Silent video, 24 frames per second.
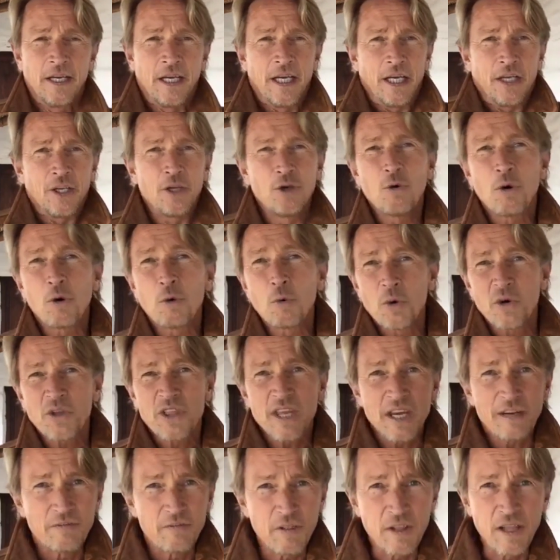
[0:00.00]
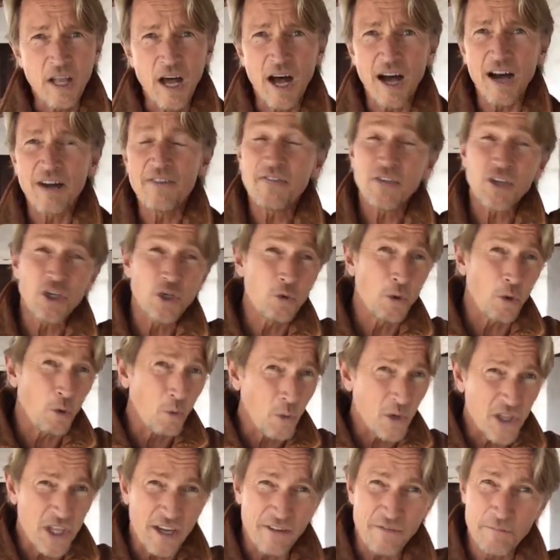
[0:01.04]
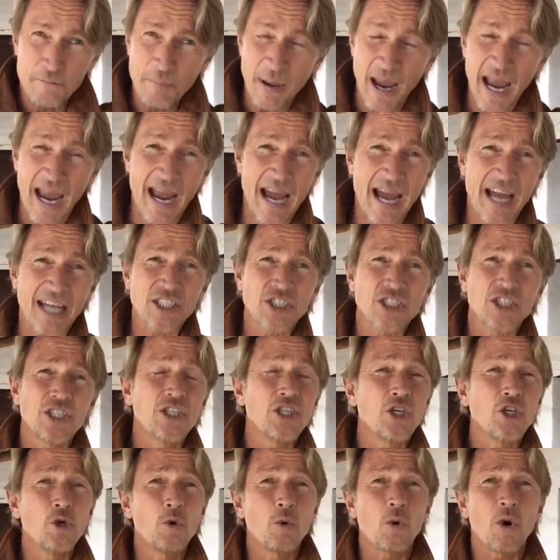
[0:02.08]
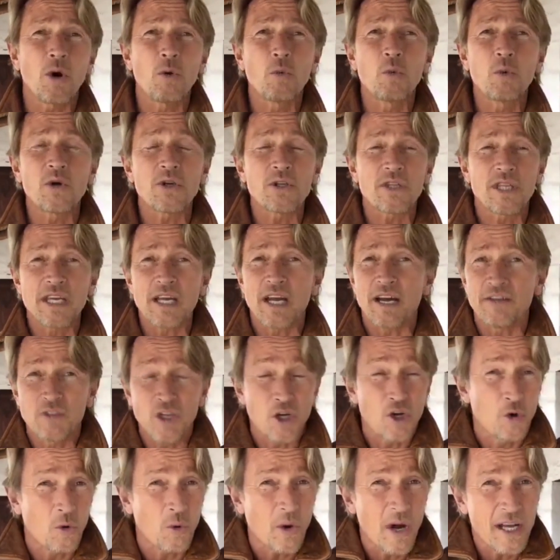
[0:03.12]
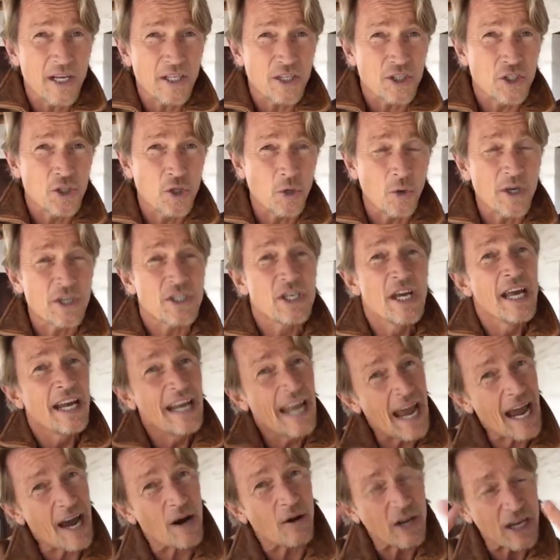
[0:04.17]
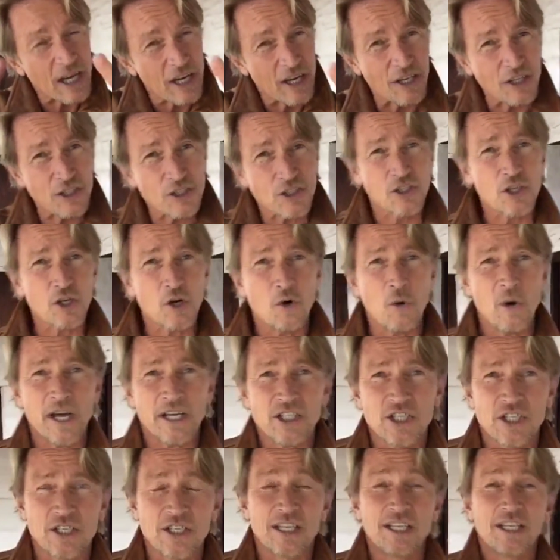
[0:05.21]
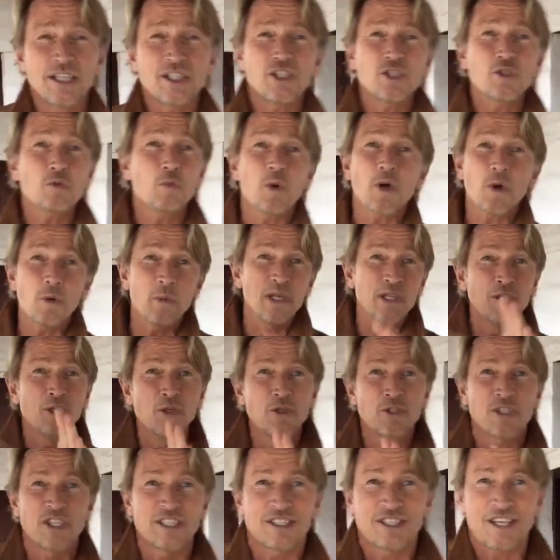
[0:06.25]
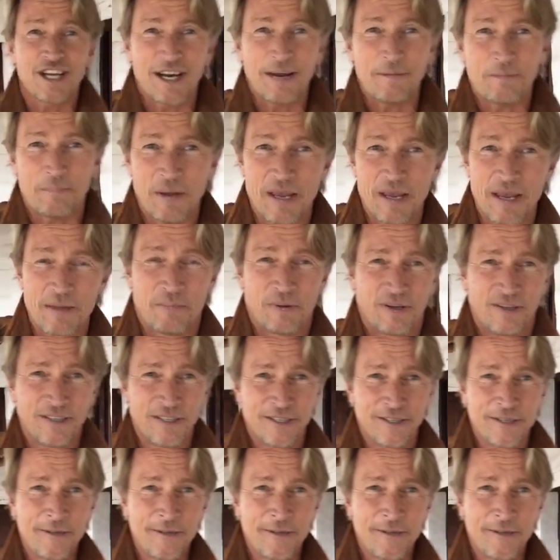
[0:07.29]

You are worthy of love. You are worthy of passion. You are worthy of the greatest joys. Now, here's the question, and this is where we lose a ton of people.